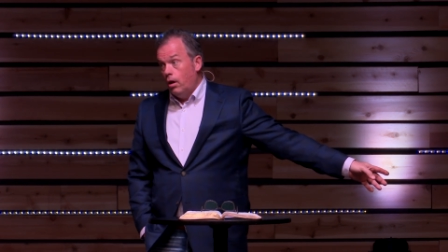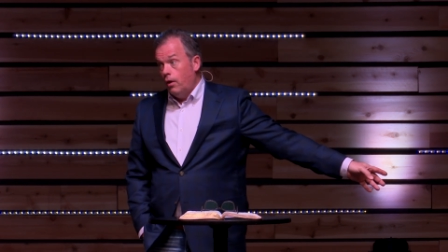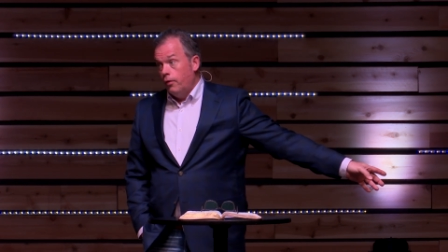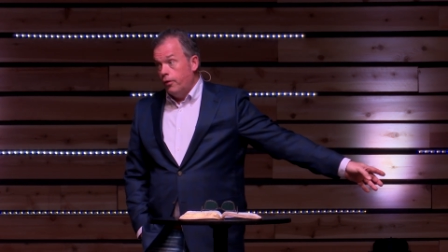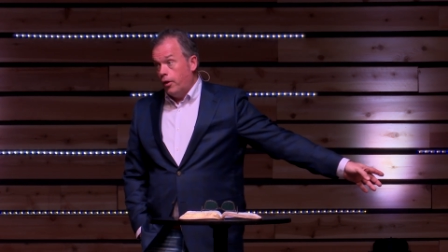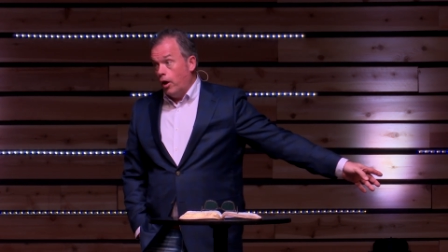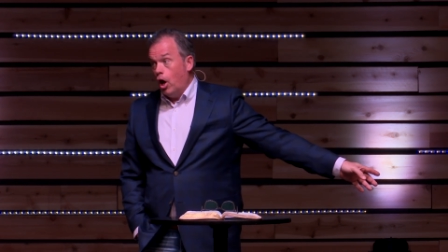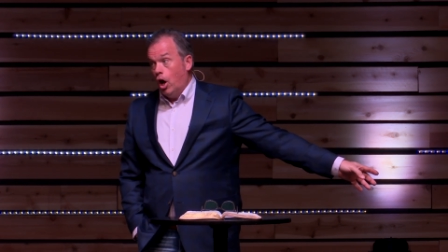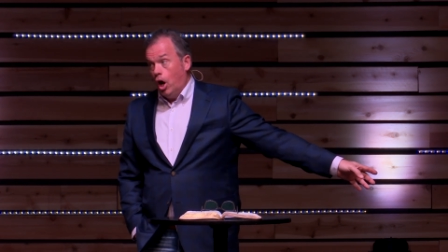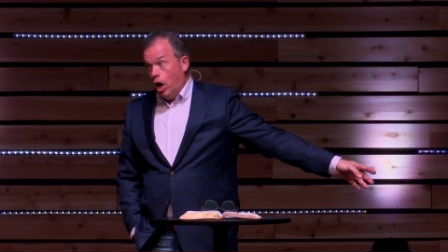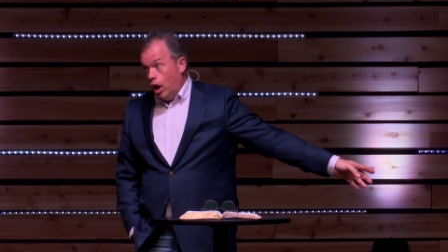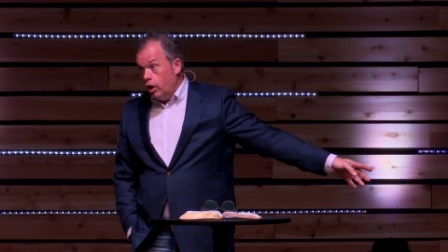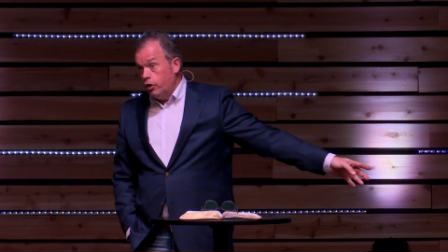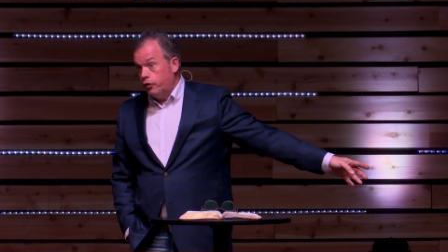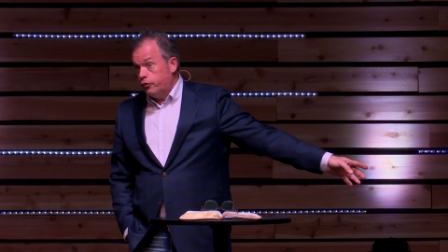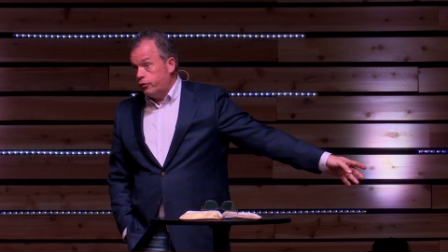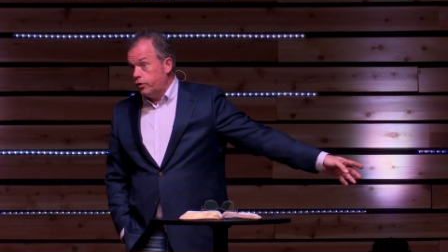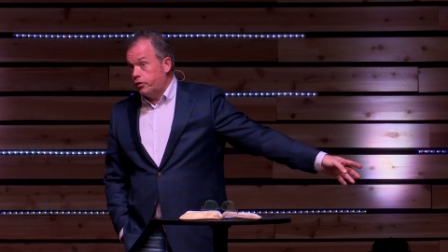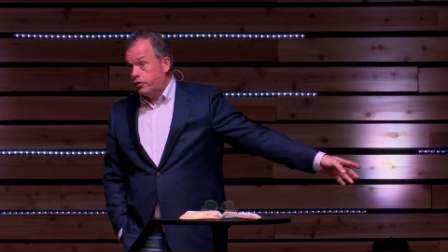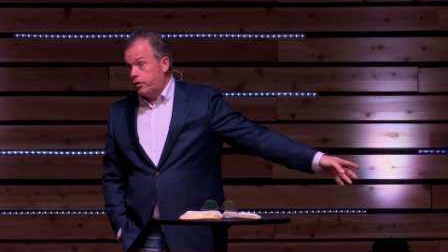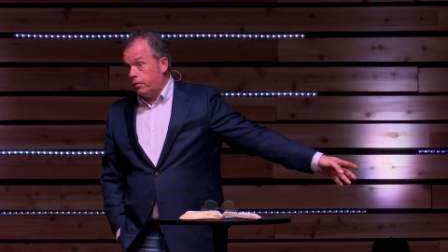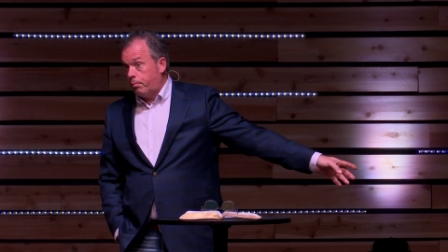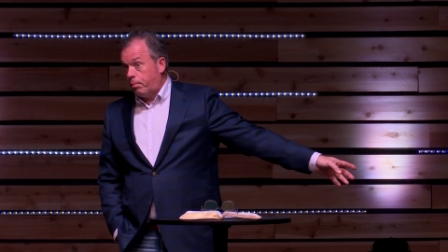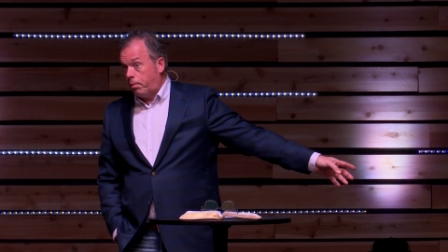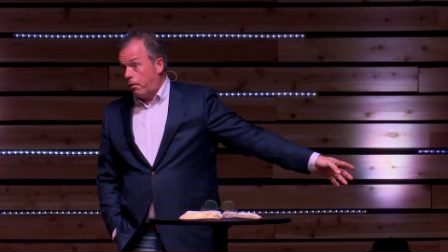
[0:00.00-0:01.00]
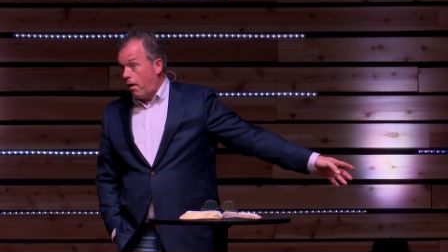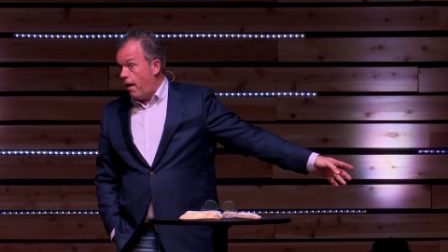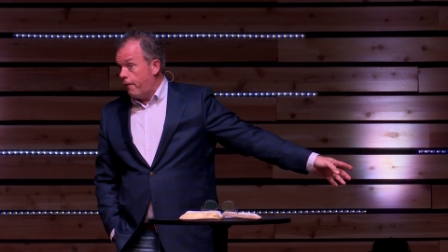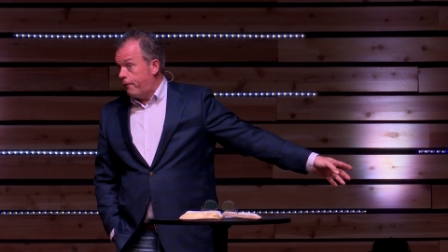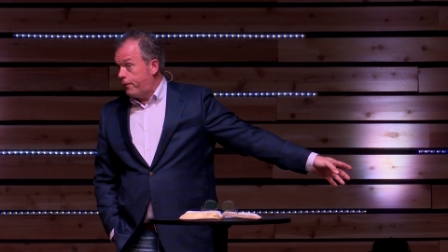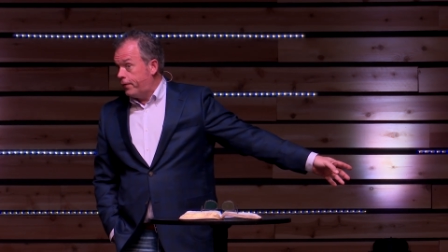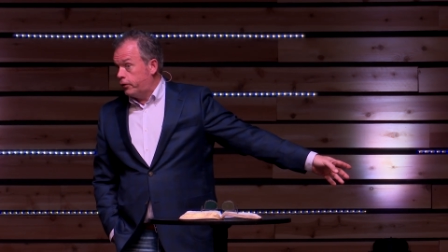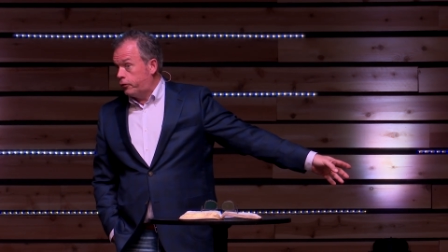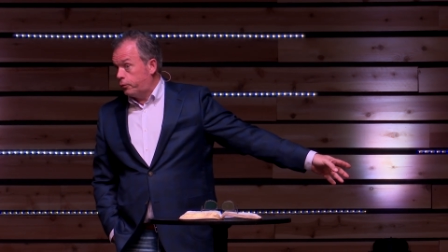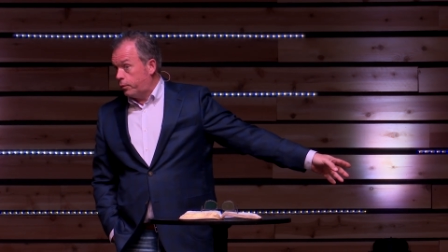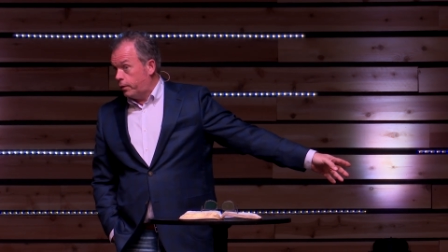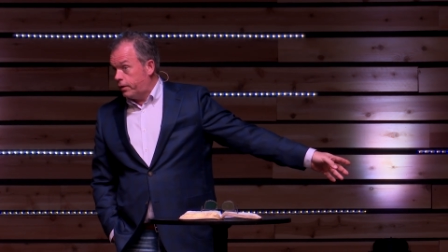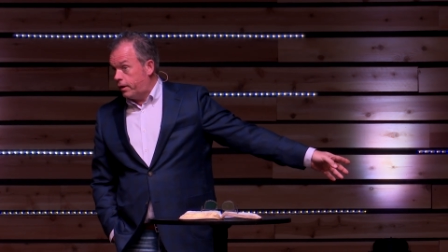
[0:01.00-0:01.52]
the hundreds of
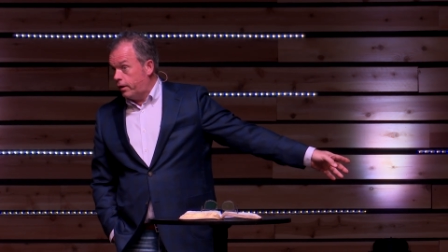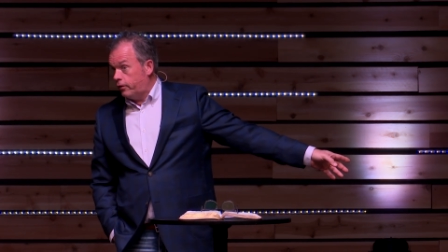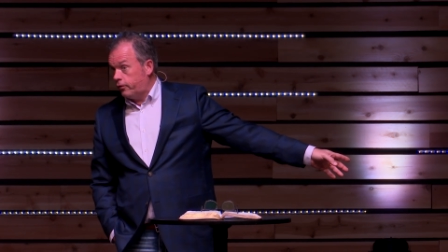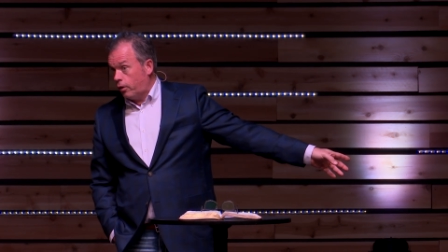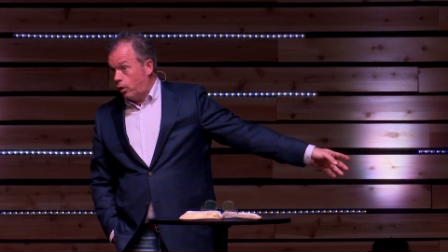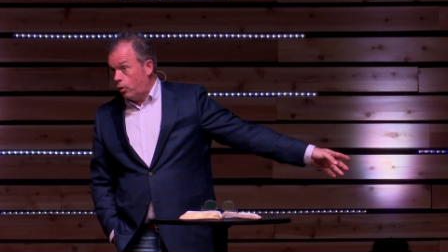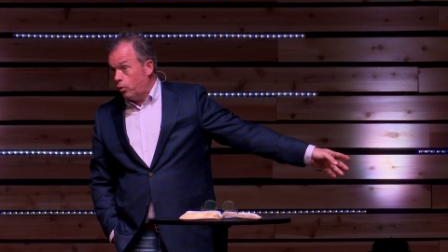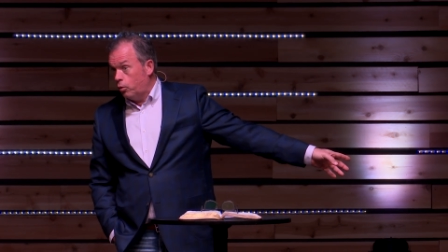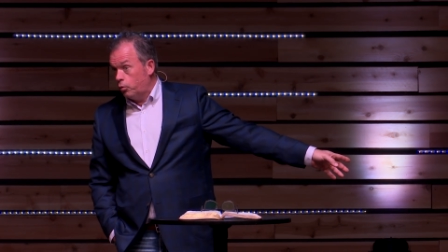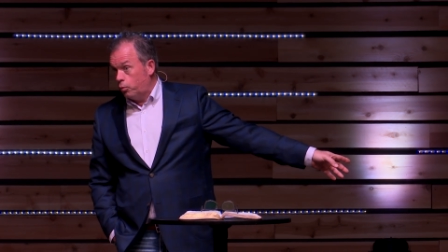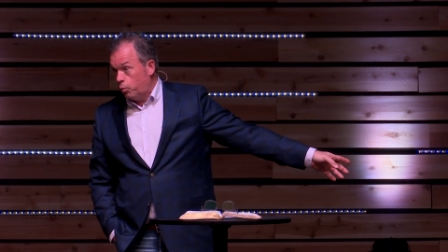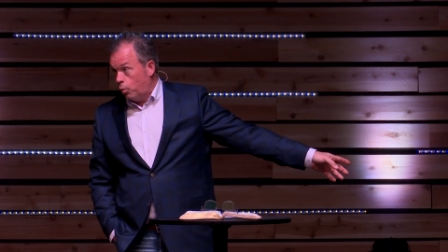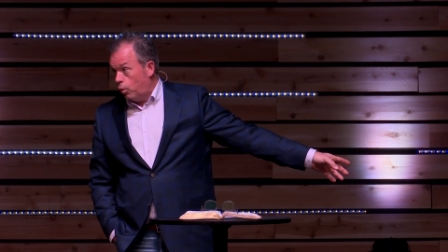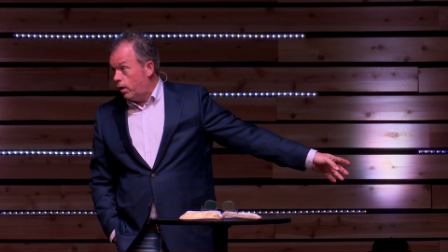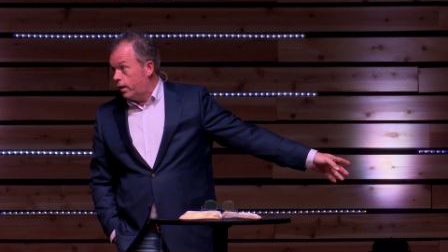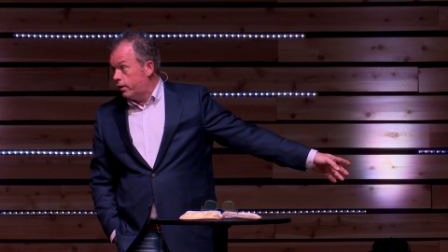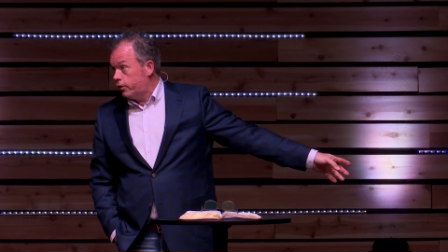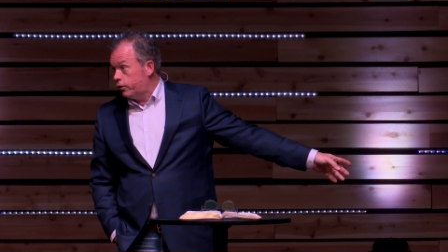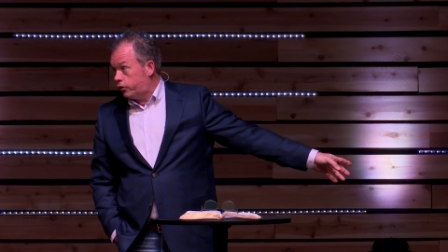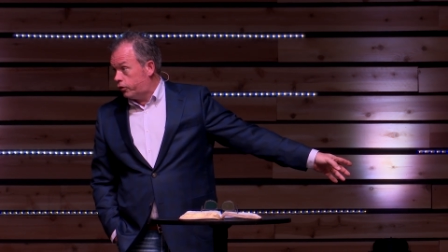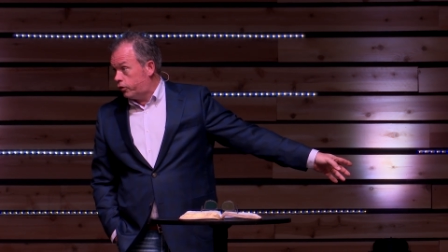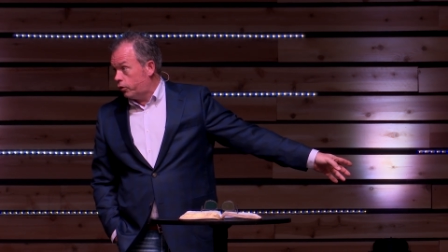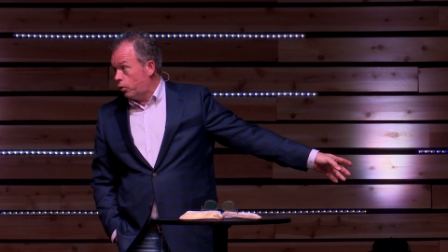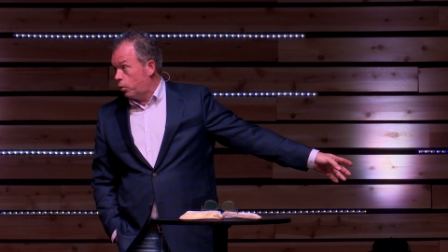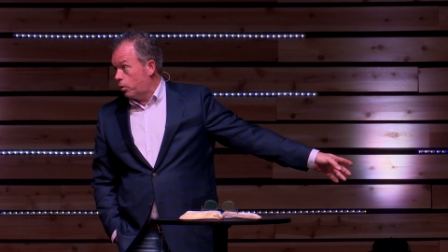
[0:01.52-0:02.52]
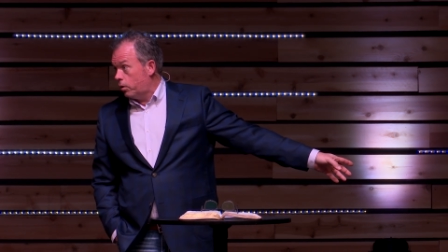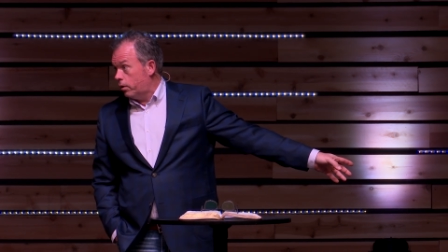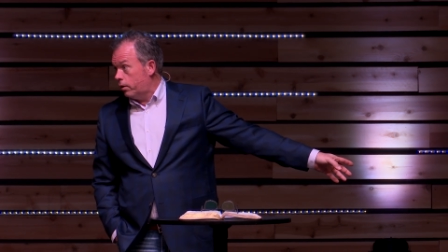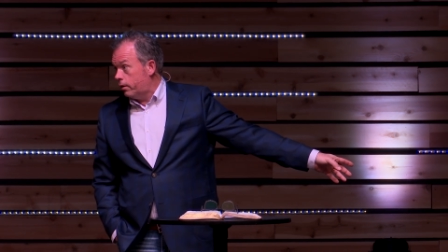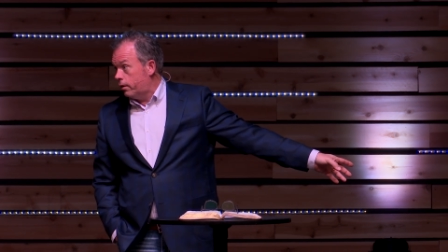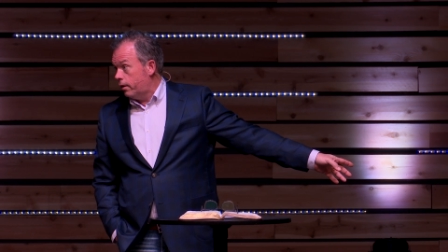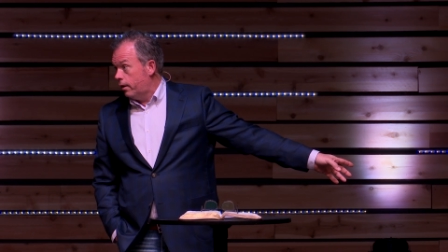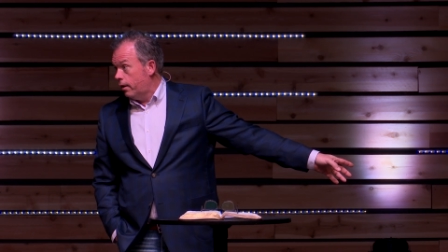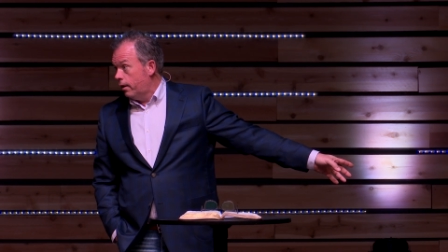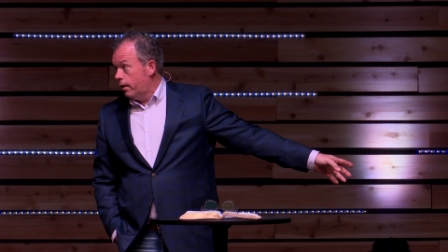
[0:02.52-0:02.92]
prophets with his own one sword.